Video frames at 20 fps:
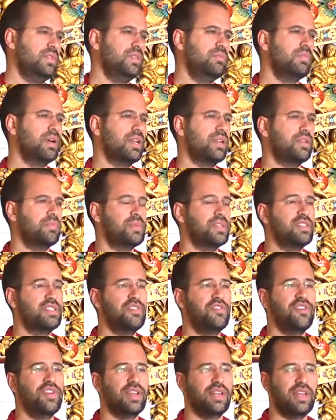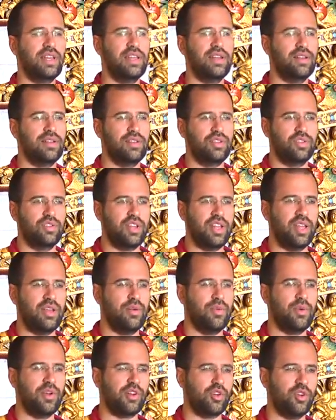But specifically today
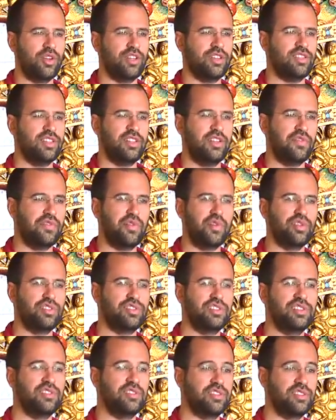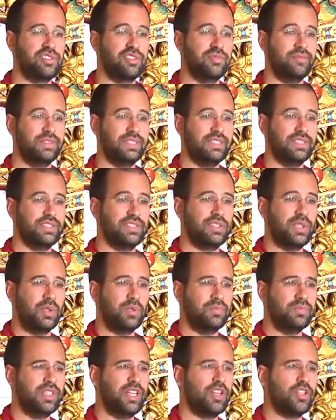we are going to see the 4 seals.
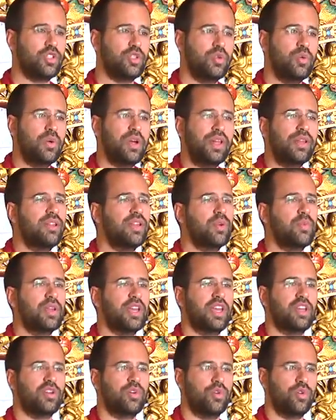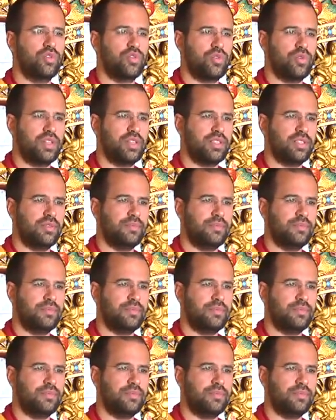So there are 2 ways that we can go through it.